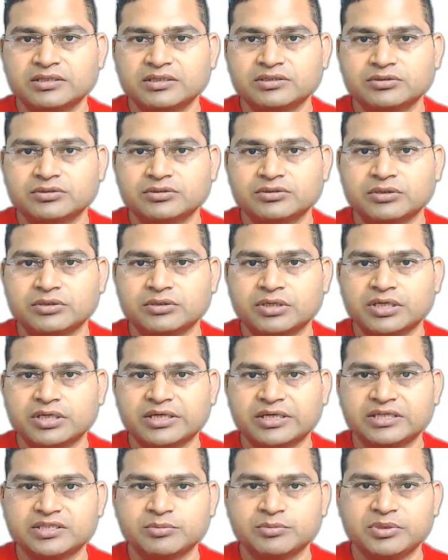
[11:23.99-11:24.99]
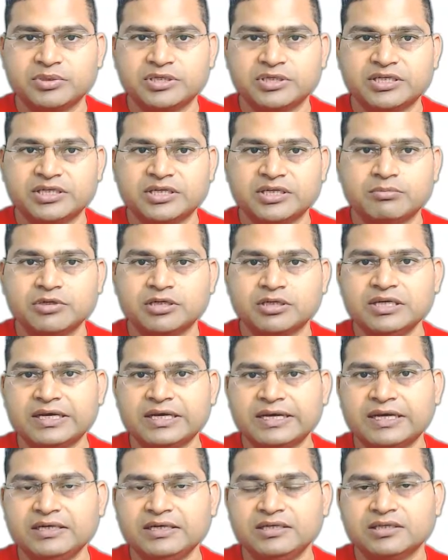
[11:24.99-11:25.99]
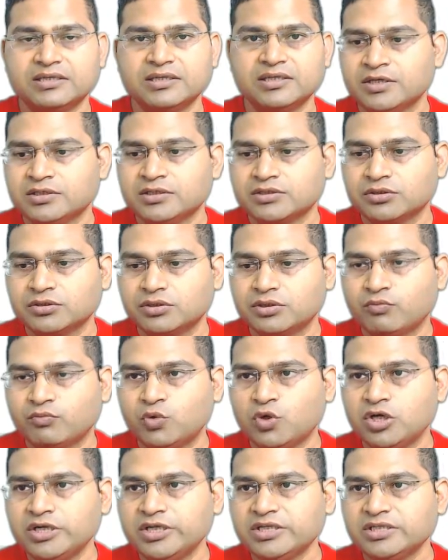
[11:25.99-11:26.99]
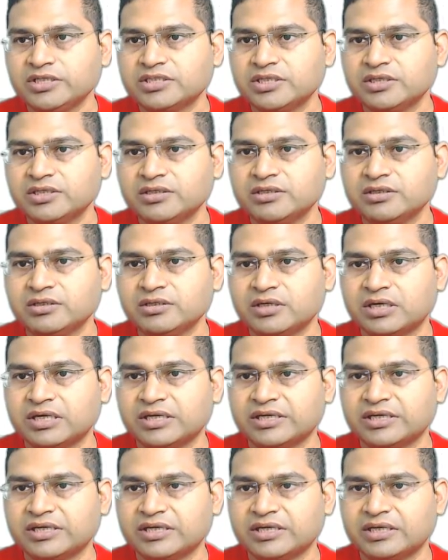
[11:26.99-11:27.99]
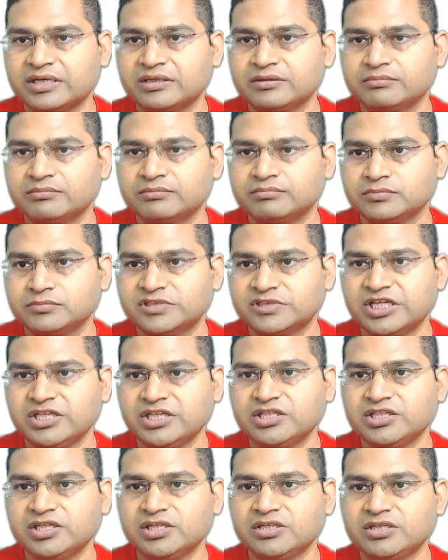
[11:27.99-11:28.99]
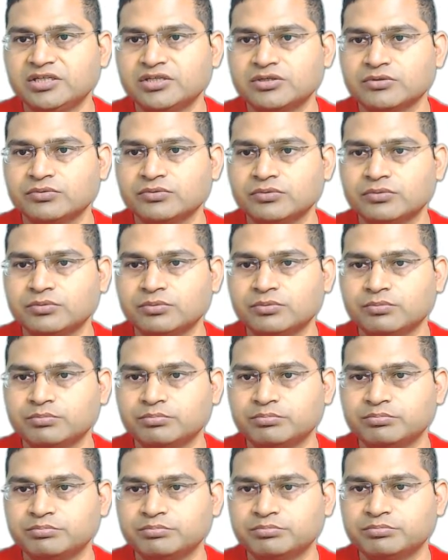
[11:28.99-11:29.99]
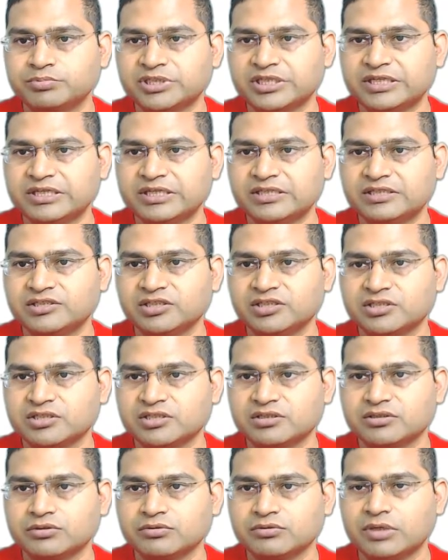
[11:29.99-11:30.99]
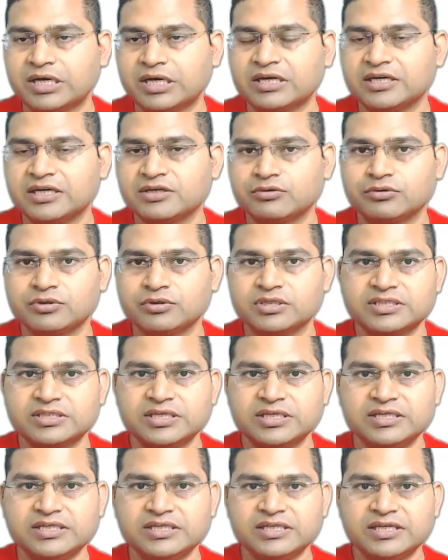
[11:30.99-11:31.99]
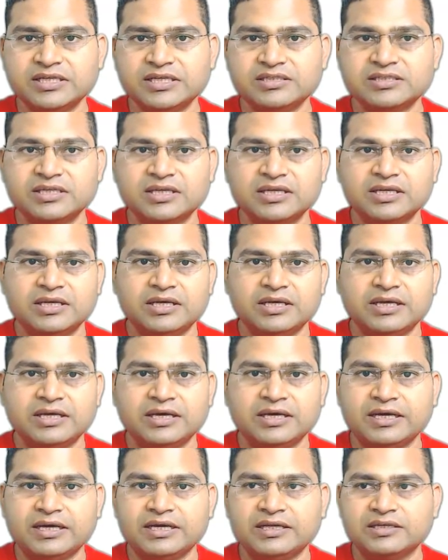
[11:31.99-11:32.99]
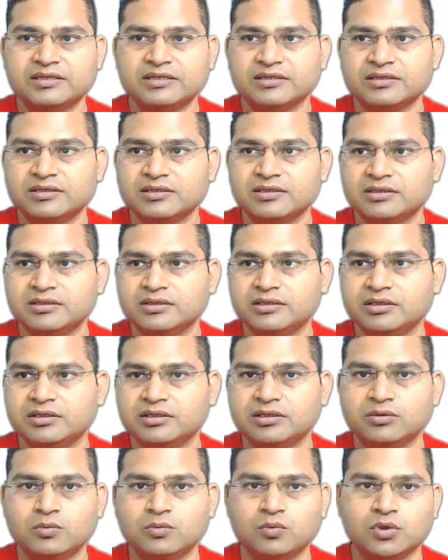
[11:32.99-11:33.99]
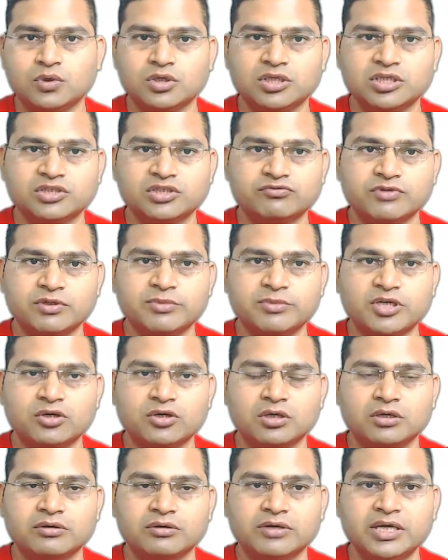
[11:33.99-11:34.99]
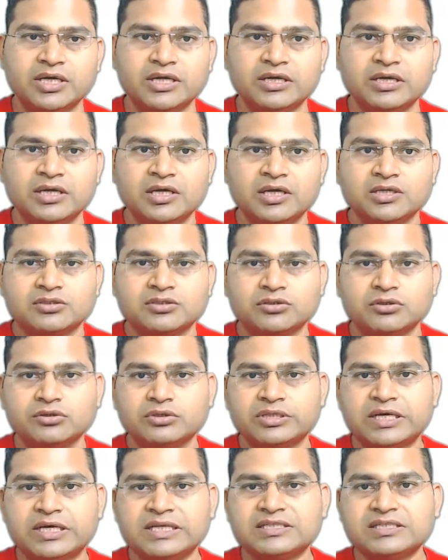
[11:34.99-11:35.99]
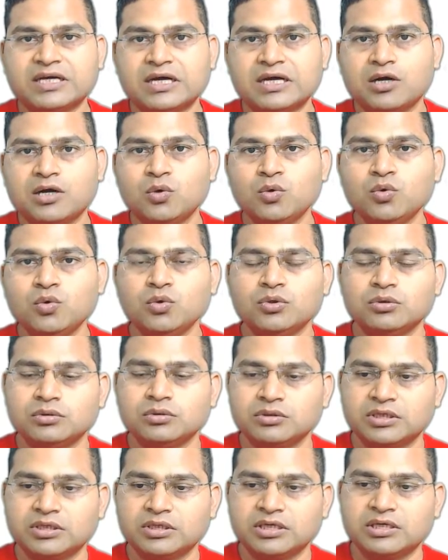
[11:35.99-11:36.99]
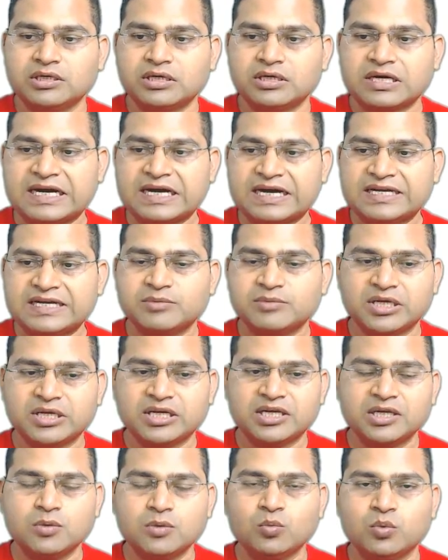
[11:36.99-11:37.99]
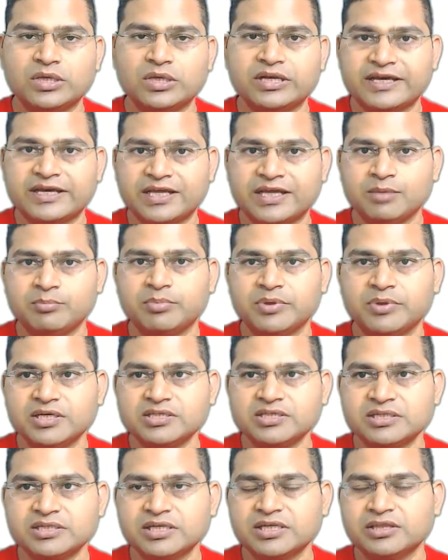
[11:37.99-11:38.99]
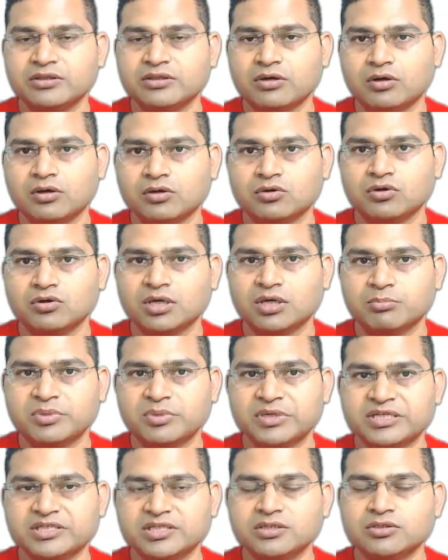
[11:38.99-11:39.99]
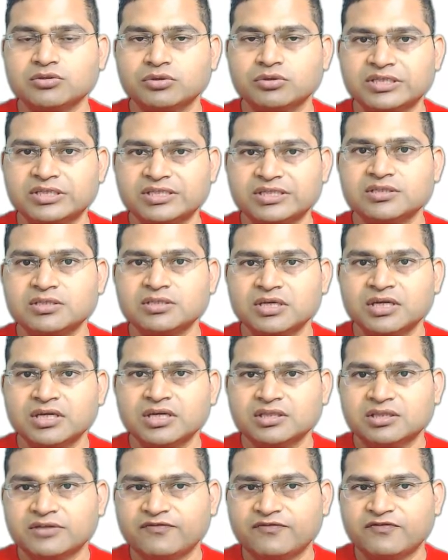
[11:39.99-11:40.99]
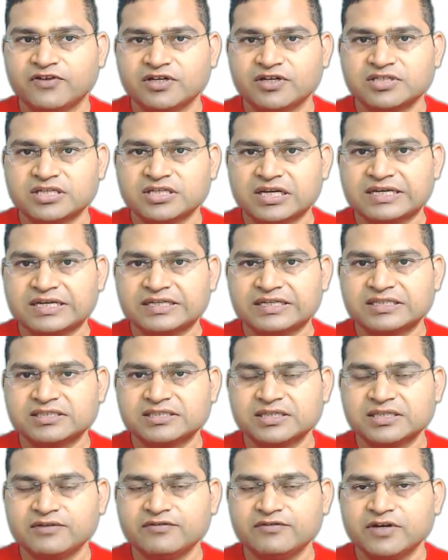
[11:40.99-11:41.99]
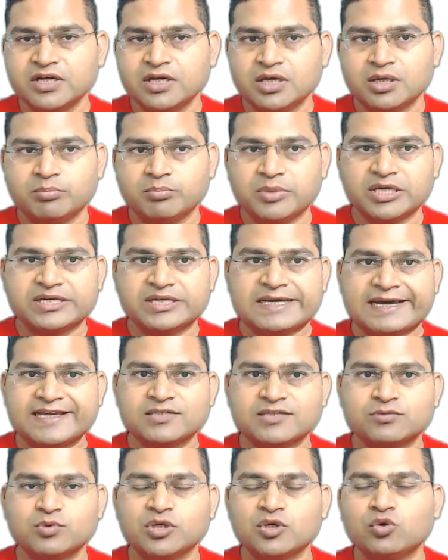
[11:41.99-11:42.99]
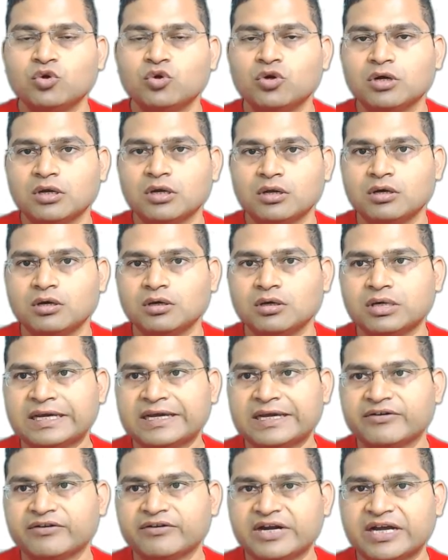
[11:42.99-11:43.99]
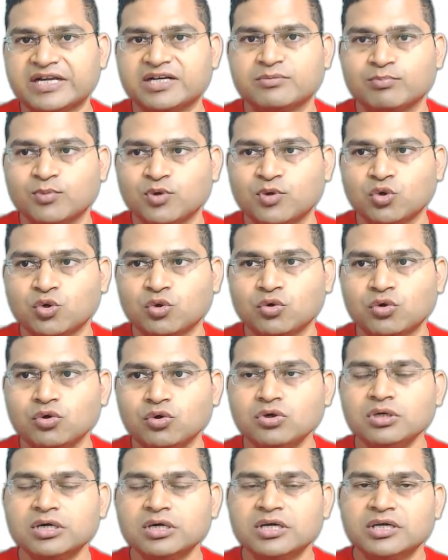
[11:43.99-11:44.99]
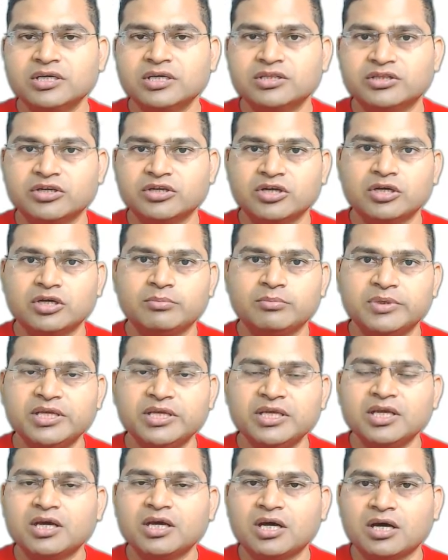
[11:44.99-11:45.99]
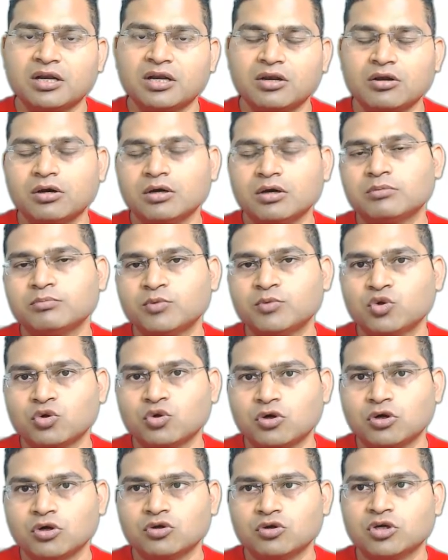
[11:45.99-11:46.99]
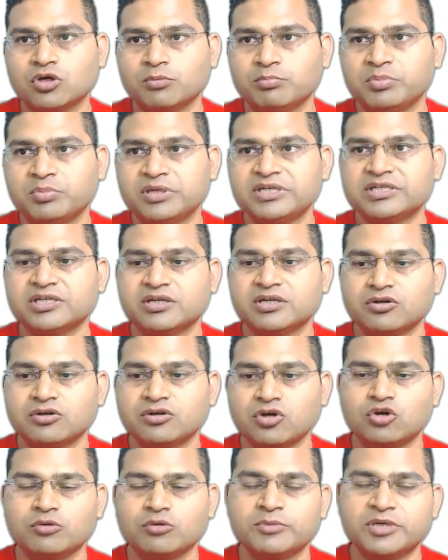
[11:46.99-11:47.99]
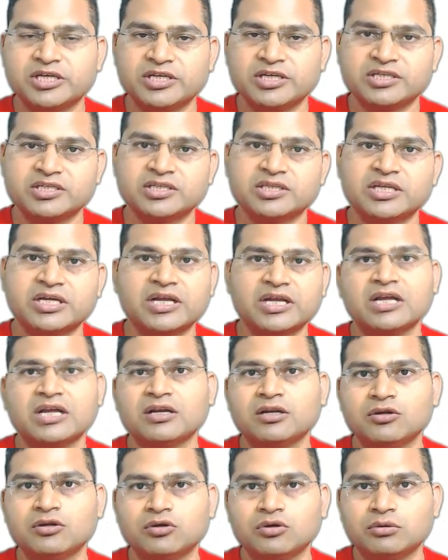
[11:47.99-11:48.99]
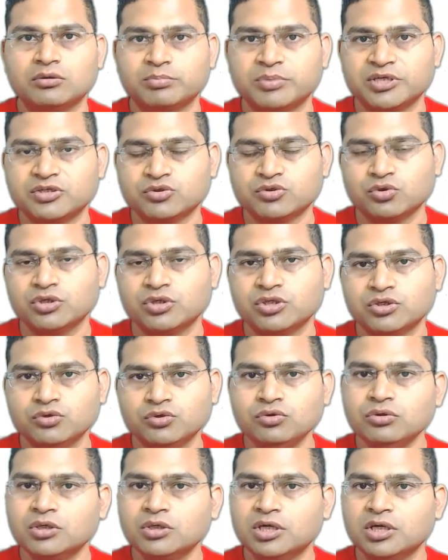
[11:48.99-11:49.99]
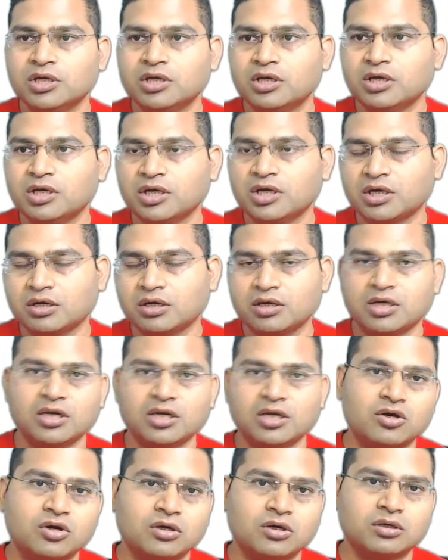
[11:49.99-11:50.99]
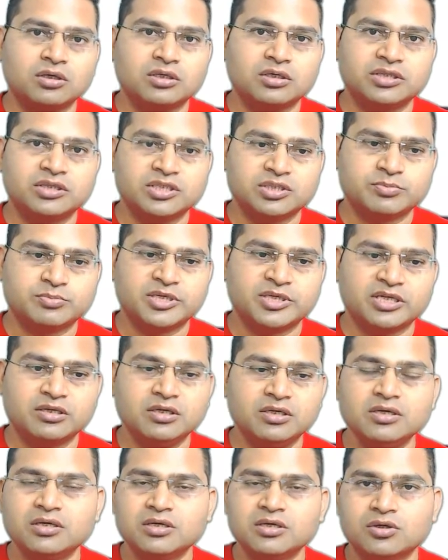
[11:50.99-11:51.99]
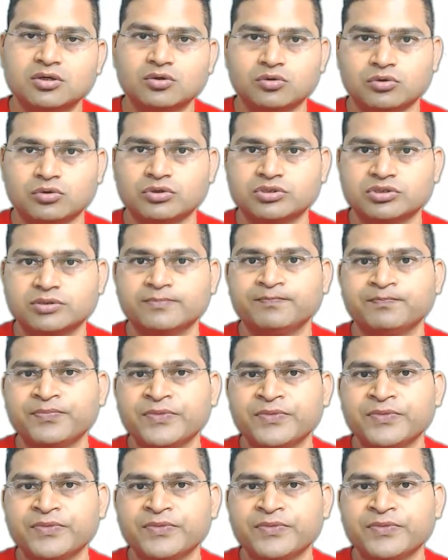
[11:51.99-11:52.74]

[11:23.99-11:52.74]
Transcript: So I can simply double click, and so the warnings here I can change it to just to highlight only syntax, and the warnings will be gone, right? So that's how the Kite plugin will help us in the auto completion. So this is the first line itself, but as we go along and write more code, there will be a lot more auto completion documentation that I'll be showing you uh, along this particular course.